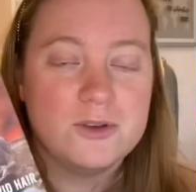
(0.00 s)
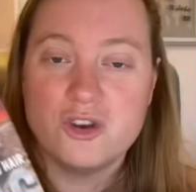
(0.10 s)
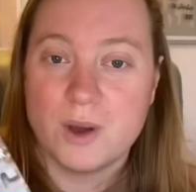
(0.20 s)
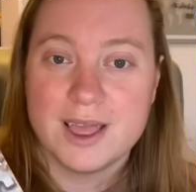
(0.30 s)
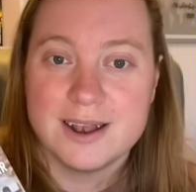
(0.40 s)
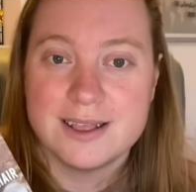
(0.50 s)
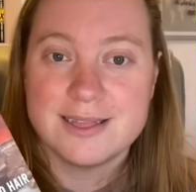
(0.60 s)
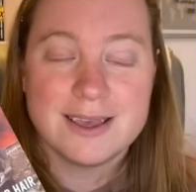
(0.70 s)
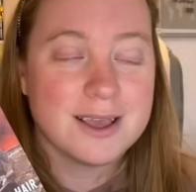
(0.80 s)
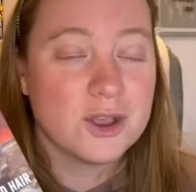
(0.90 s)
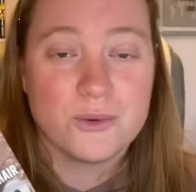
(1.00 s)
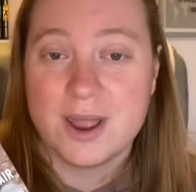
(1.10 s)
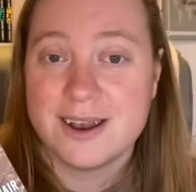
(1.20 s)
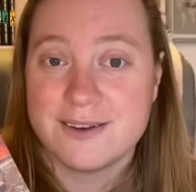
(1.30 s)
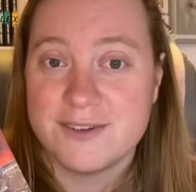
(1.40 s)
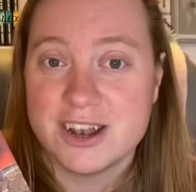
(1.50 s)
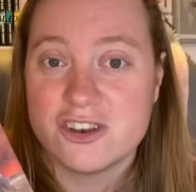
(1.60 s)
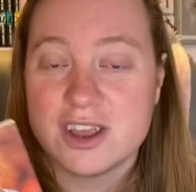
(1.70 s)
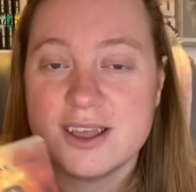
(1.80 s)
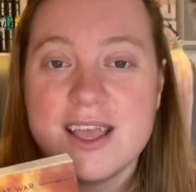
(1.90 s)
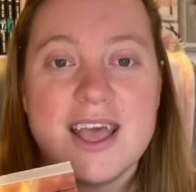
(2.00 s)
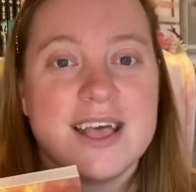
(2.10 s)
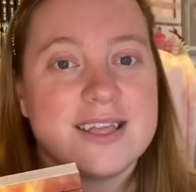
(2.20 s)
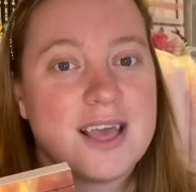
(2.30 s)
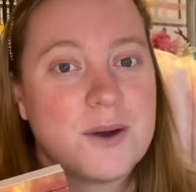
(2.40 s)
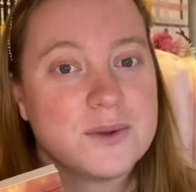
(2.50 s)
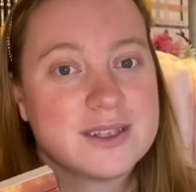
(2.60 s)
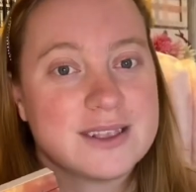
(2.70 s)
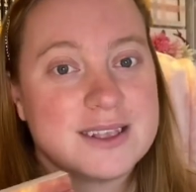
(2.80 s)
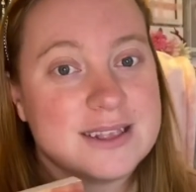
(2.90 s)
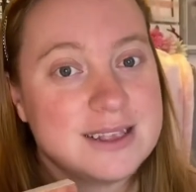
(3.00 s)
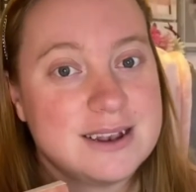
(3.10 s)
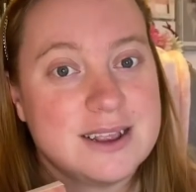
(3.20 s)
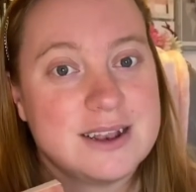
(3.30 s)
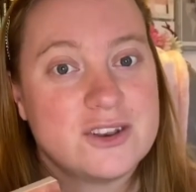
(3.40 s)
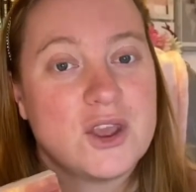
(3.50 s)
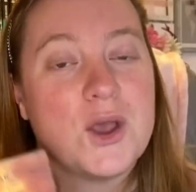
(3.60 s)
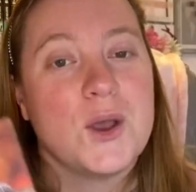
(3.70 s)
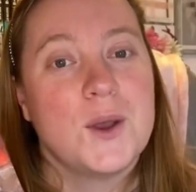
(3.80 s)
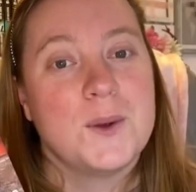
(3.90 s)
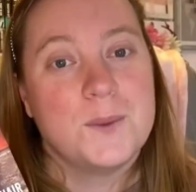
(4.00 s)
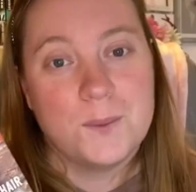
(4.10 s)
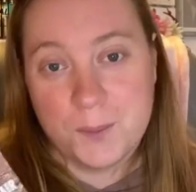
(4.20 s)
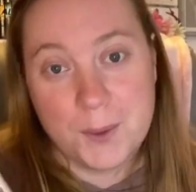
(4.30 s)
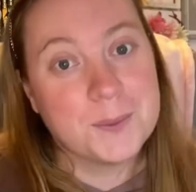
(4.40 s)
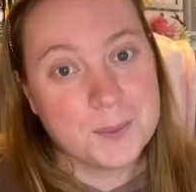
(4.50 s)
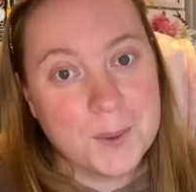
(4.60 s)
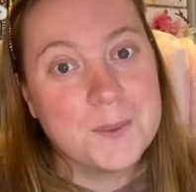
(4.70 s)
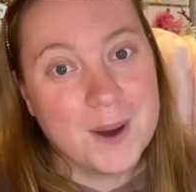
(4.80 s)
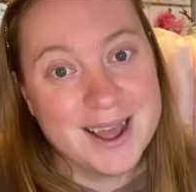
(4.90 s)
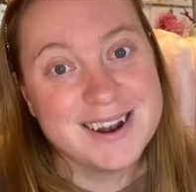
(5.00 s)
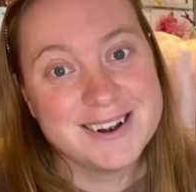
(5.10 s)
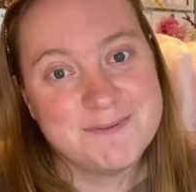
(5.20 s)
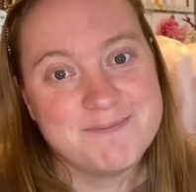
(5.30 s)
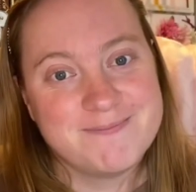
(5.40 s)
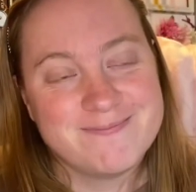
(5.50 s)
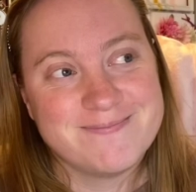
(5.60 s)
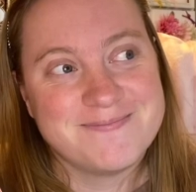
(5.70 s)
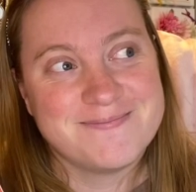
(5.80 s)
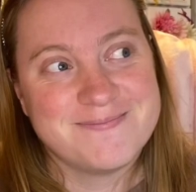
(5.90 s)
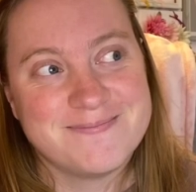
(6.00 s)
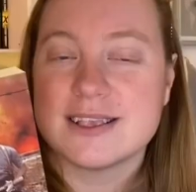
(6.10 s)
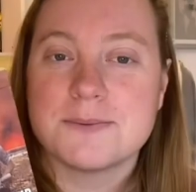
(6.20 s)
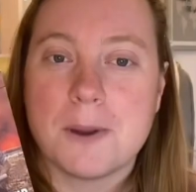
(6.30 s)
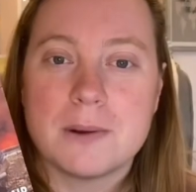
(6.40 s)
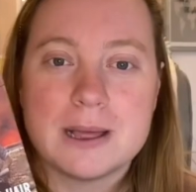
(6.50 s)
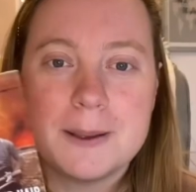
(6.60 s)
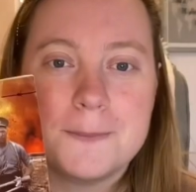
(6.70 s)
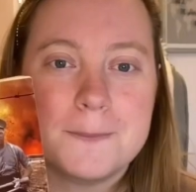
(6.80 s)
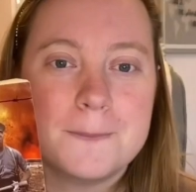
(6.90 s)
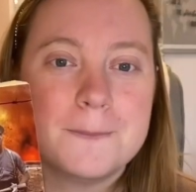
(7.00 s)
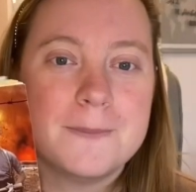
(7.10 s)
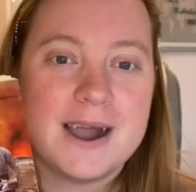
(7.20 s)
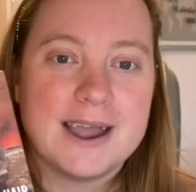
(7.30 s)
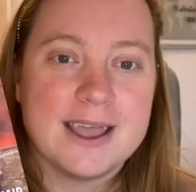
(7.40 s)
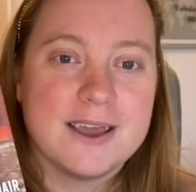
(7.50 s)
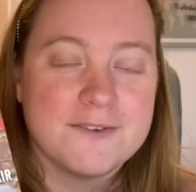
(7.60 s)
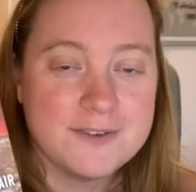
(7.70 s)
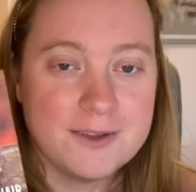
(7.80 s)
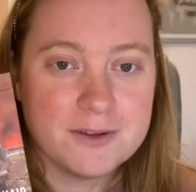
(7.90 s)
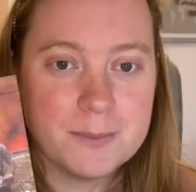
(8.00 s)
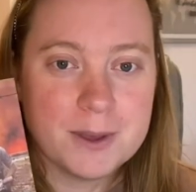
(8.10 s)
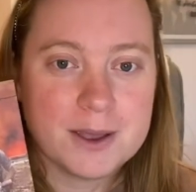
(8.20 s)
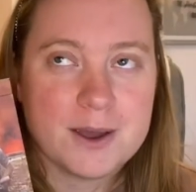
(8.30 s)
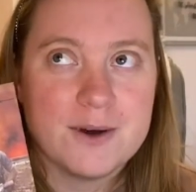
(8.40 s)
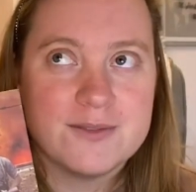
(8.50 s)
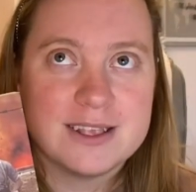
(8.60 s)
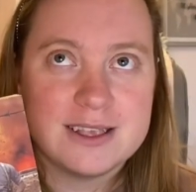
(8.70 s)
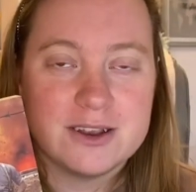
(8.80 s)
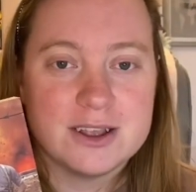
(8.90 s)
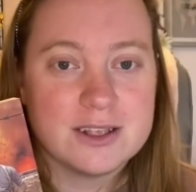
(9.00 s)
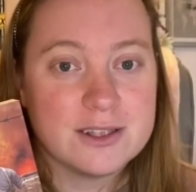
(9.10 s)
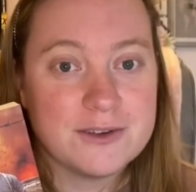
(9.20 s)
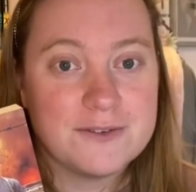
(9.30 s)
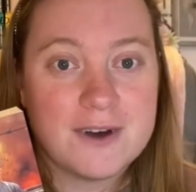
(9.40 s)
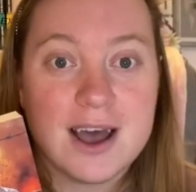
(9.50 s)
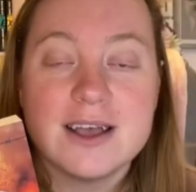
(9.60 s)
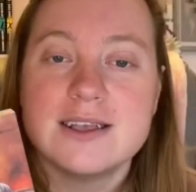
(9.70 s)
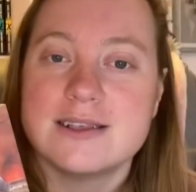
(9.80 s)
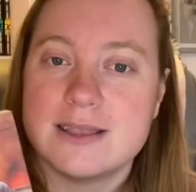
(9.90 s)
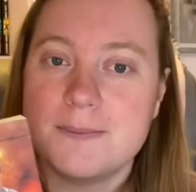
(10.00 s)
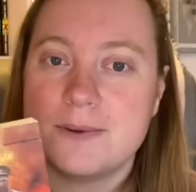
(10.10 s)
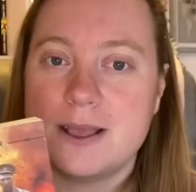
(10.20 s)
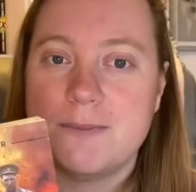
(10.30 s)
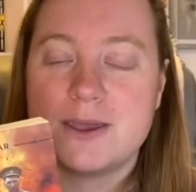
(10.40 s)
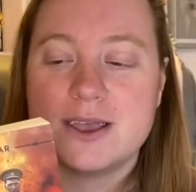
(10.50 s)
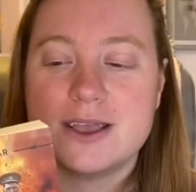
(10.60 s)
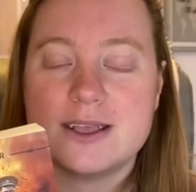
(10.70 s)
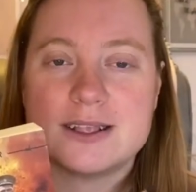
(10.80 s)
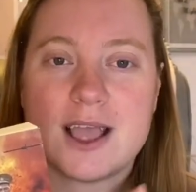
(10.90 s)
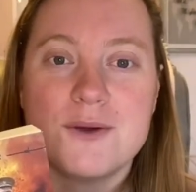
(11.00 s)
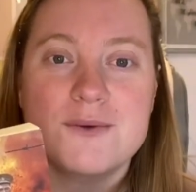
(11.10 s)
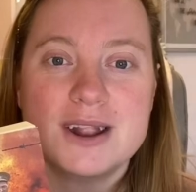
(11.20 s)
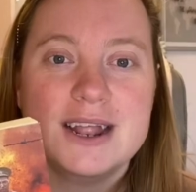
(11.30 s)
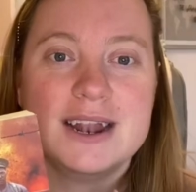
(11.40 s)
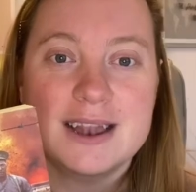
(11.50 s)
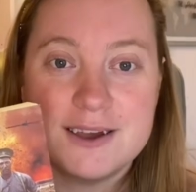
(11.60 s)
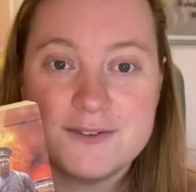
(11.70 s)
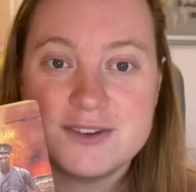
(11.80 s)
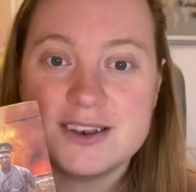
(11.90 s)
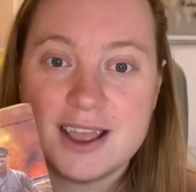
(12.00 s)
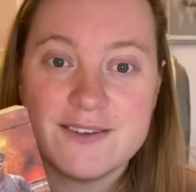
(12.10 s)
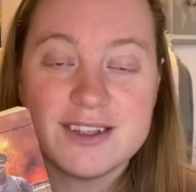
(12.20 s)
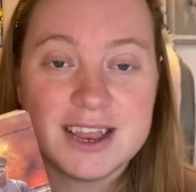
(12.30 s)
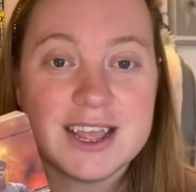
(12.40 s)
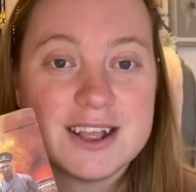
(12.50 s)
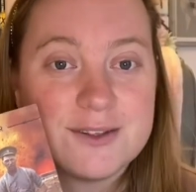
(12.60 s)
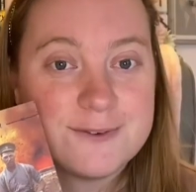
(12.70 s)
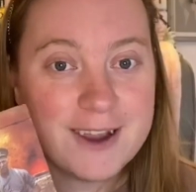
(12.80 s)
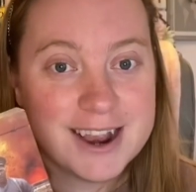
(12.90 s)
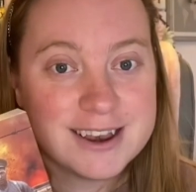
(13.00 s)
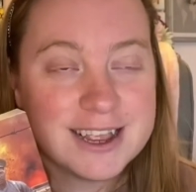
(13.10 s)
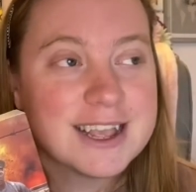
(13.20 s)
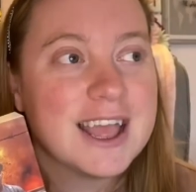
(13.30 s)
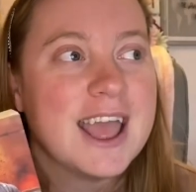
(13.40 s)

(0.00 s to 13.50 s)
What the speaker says: join the great adventure that was considered World War One. This is probably my favourite book of the series so far, simply because I really loved David Hare's writing.